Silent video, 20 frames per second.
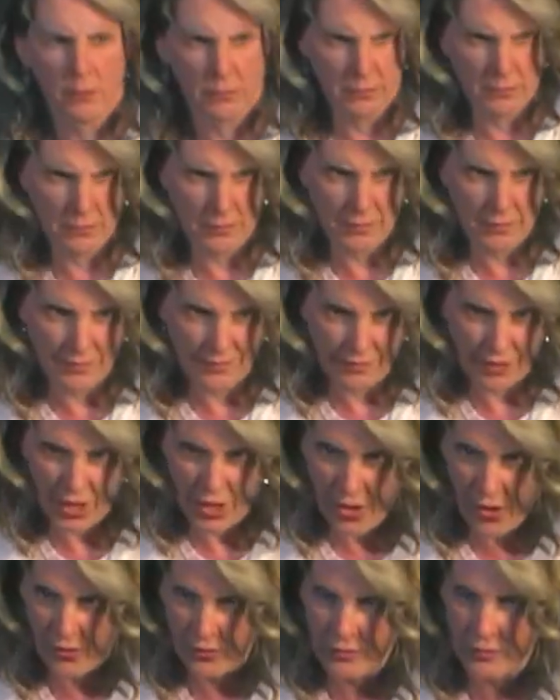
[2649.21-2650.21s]
Oh,
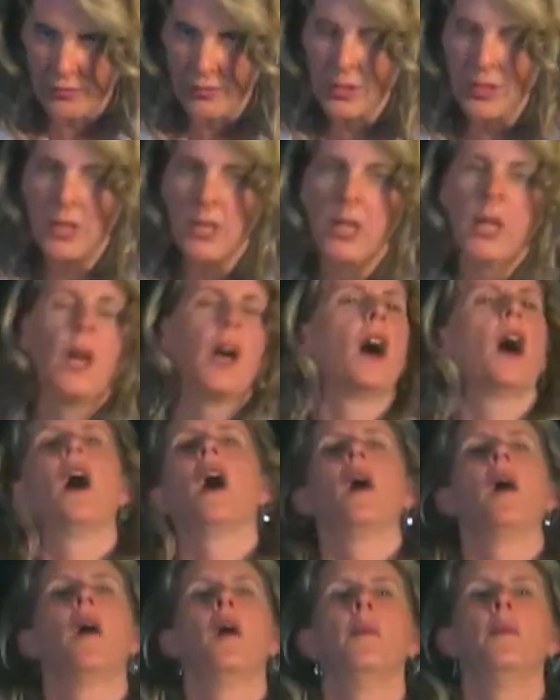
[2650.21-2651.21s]
right
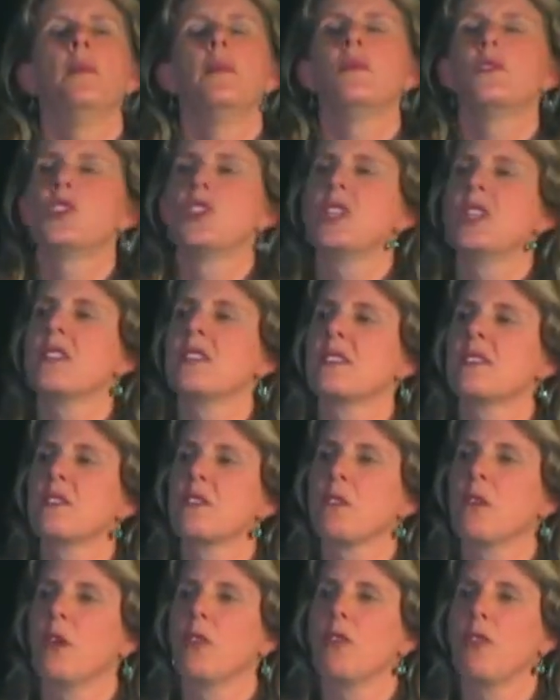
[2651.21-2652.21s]
on. She
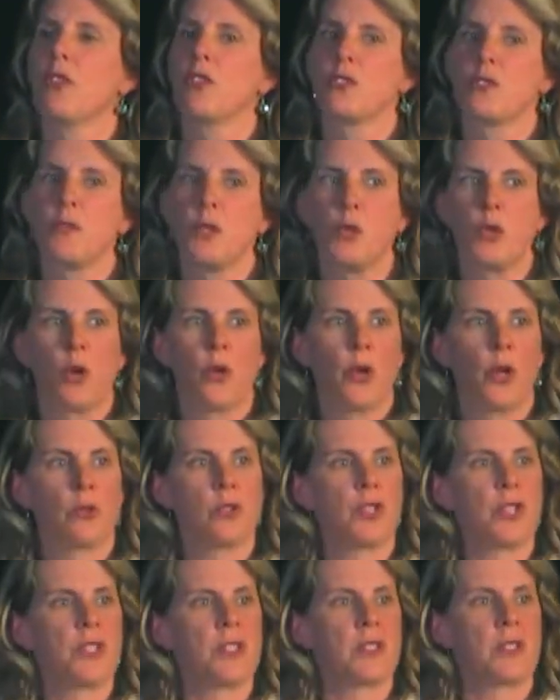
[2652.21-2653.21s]
is, for those of you who don't know,
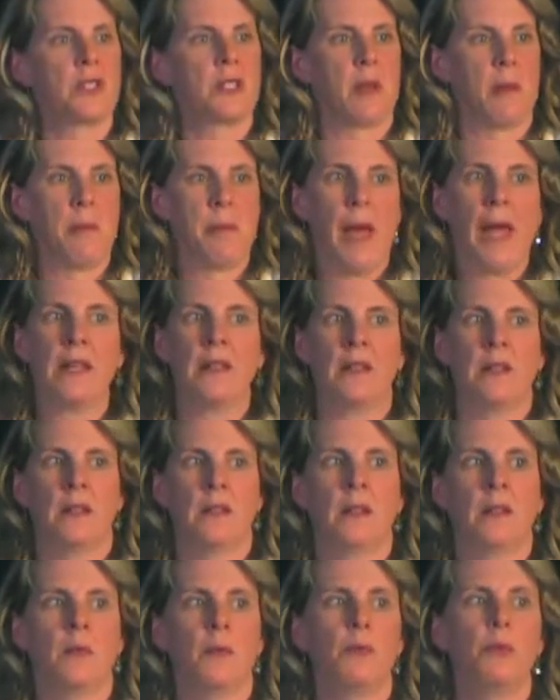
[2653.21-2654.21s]
she's a
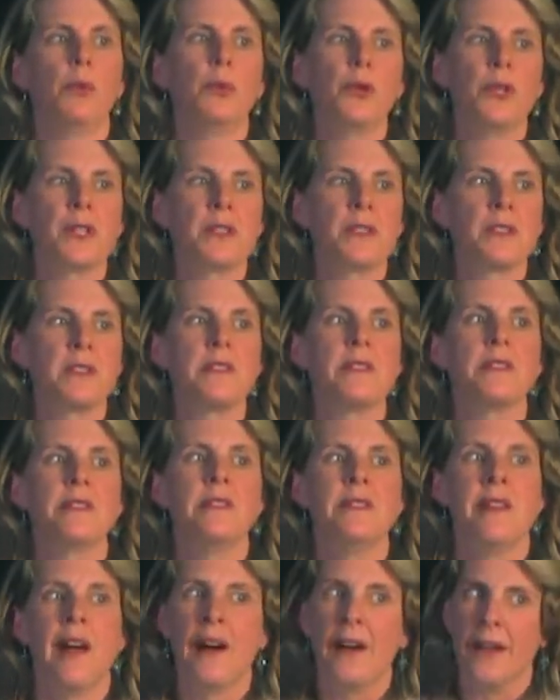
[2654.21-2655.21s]
Tibetan Buddhist
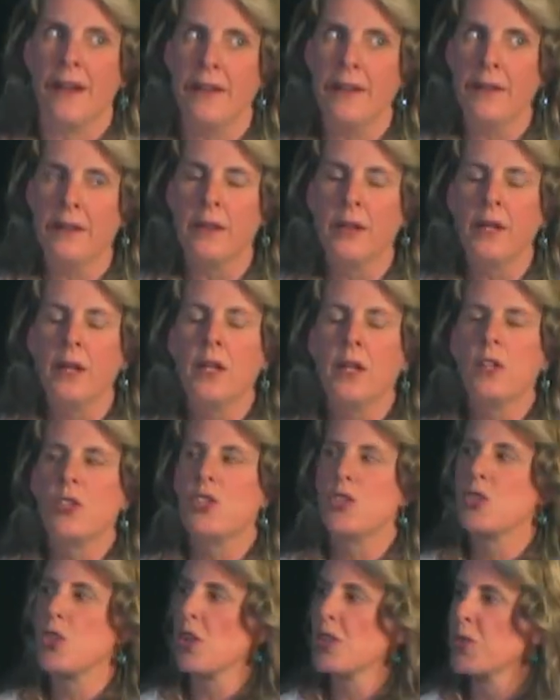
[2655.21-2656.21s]
nun.
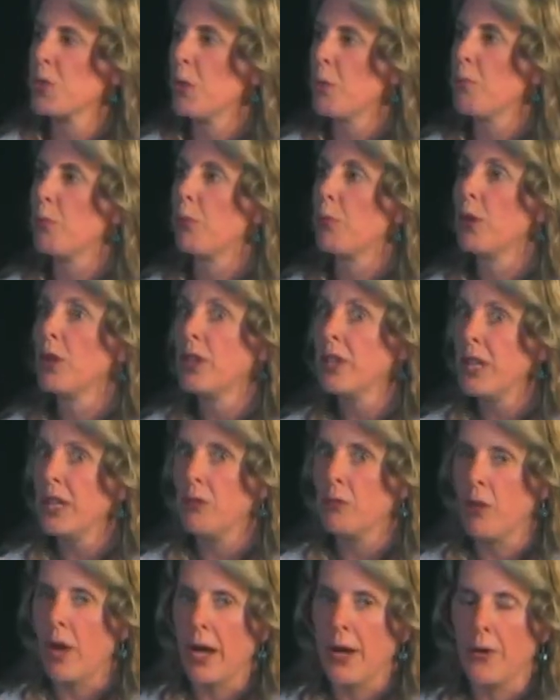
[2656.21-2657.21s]
She's also a
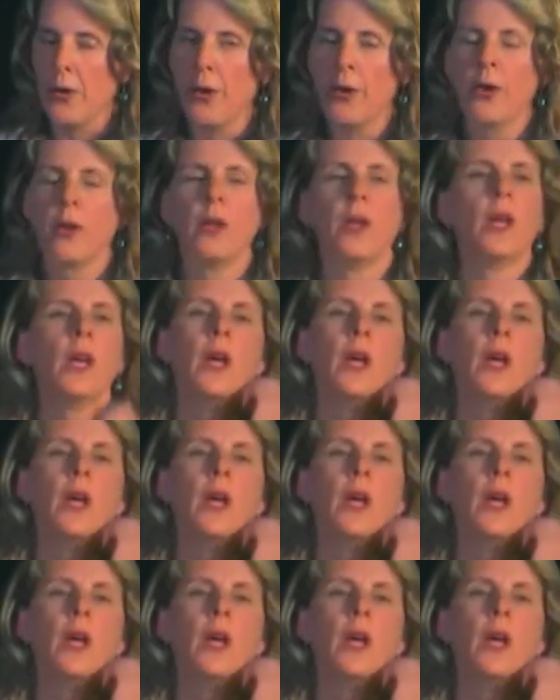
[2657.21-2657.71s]
brilliant writer.